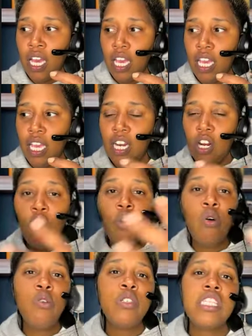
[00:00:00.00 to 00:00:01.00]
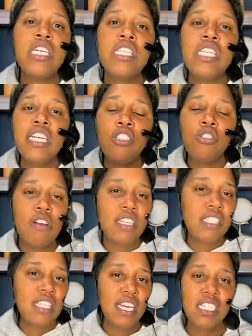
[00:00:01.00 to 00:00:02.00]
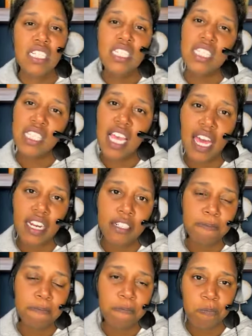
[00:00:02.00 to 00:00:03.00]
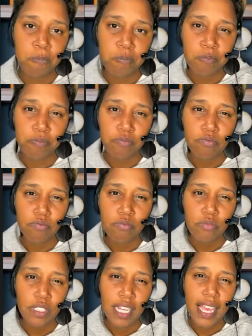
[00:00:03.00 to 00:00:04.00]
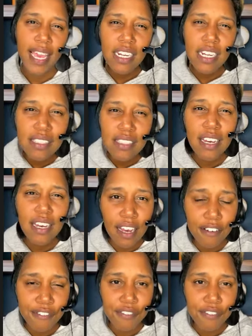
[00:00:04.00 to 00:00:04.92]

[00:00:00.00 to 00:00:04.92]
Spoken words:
in a whole sense and trust that Jesus got it. And it's tough.